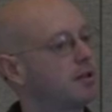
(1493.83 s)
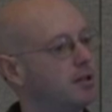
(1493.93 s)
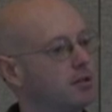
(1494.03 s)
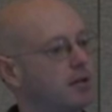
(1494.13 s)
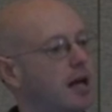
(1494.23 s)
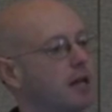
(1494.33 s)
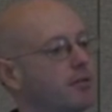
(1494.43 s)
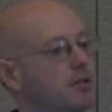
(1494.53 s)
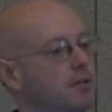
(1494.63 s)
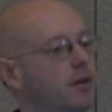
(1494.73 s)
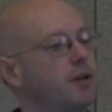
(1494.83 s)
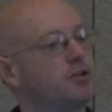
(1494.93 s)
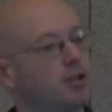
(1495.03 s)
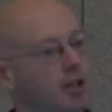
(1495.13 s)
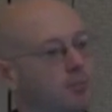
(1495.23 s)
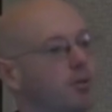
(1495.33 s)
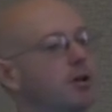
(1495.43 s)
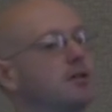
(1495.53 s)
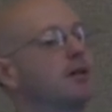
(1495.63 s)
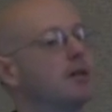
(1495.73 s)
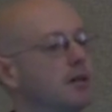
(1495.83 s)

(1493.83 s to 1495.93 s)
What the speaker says: kilocalories of energy input